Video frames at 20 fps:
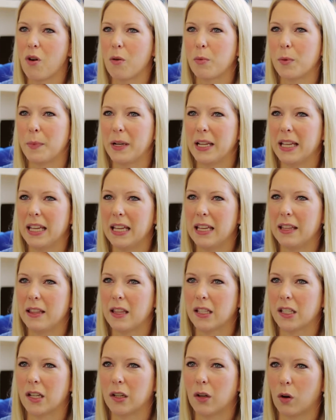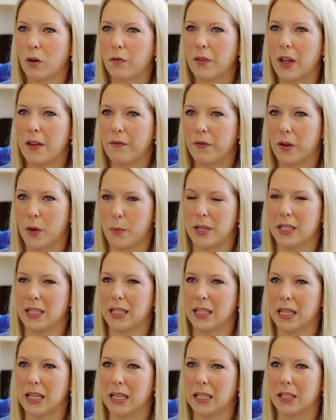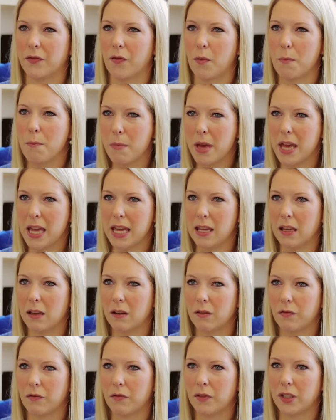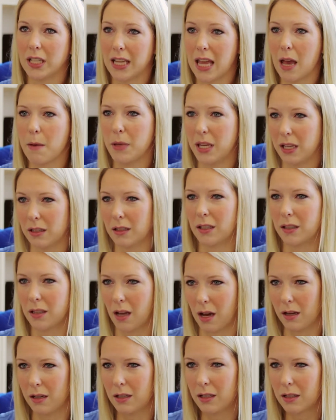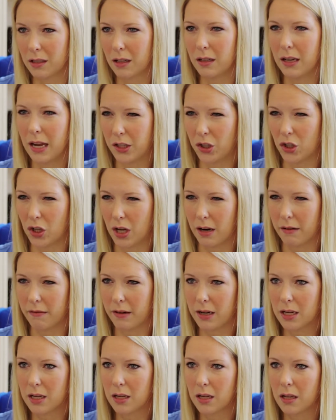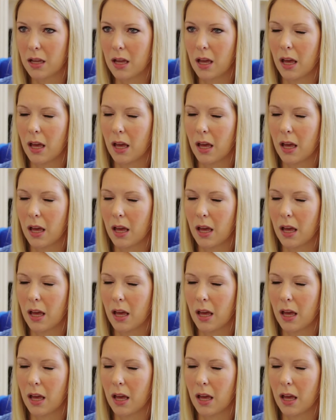probably there's a lot of influences for me to get me into science and engineering.